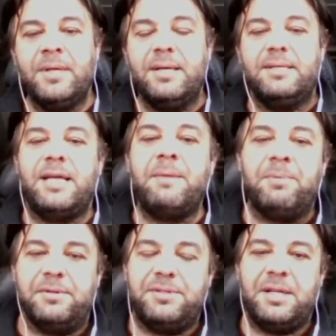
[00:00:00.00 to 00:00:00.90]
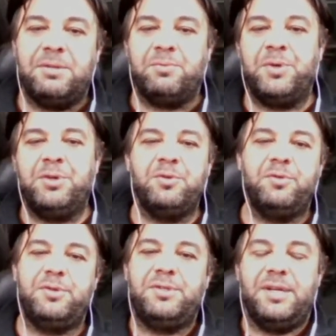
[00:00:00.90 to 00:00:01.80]
staples that we
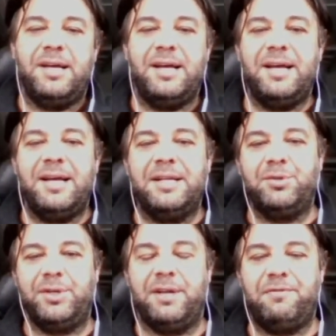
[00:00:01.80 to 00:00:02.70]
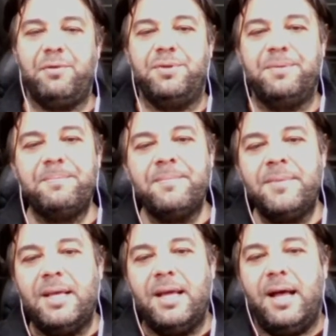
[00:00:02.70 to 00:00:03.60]
use to get food.
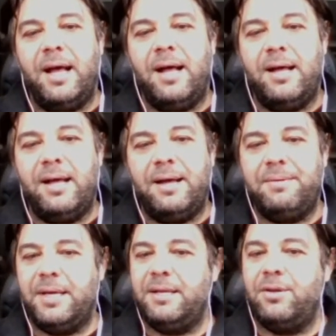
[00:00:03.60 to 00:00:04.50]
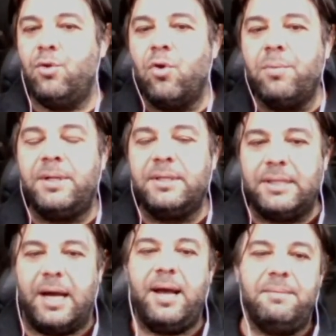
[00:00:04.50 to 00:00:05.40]
In normal
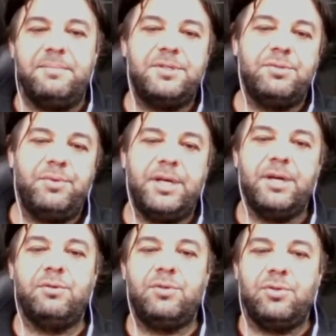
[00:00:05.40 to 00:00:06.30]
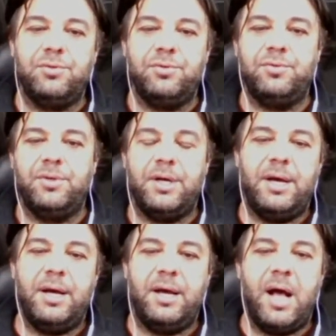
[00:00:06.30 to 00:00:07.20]
times, we go to
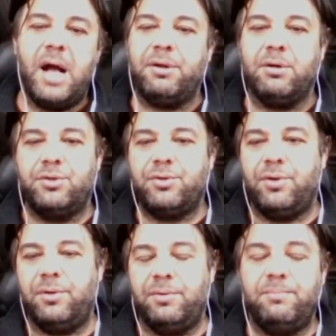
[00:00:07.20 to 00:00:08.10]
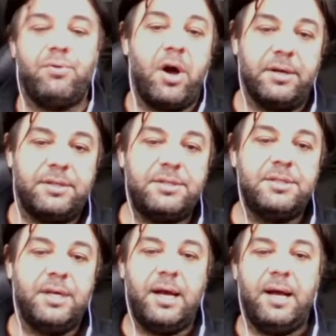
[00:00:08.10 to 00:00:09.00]
agricultural products
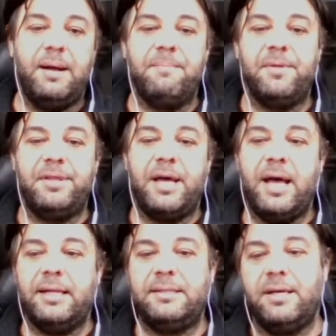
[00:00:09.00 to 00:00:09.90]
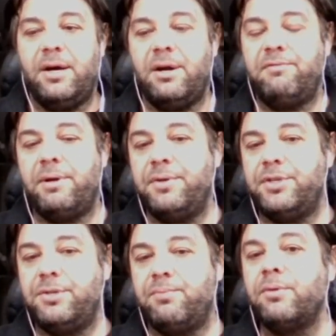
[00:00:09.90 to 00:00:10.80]
that are very
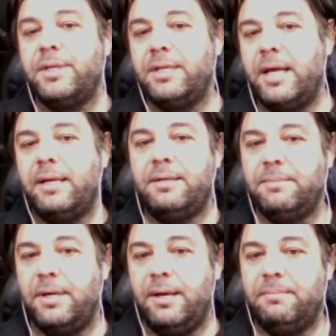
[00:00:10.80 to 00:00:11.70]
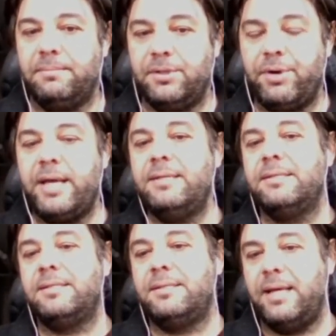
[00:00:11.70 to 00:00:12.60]
rich in protein, like
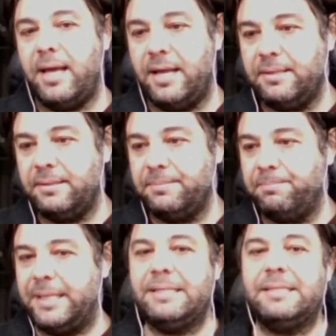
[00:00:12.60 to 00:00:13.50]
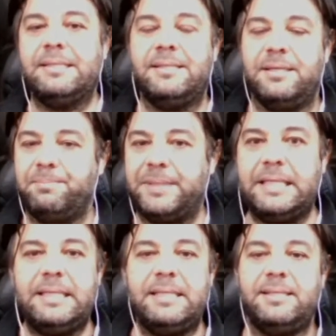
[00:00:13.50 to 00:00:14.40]
grains and beans and
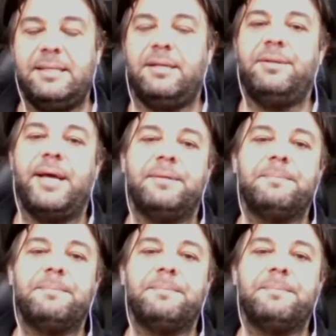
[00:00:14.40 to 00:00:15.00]
peas and all that.